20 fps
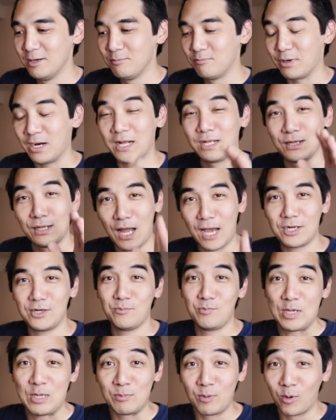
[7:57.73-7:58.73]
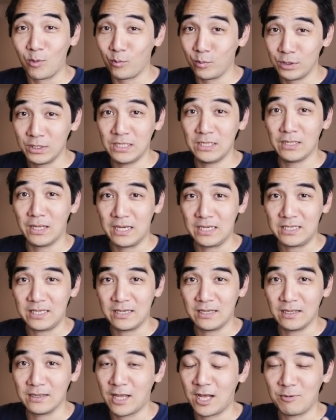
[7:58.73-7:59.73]
But a lot of people really like
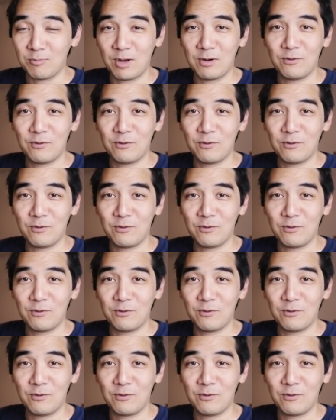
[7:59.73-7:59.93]
it. A lot of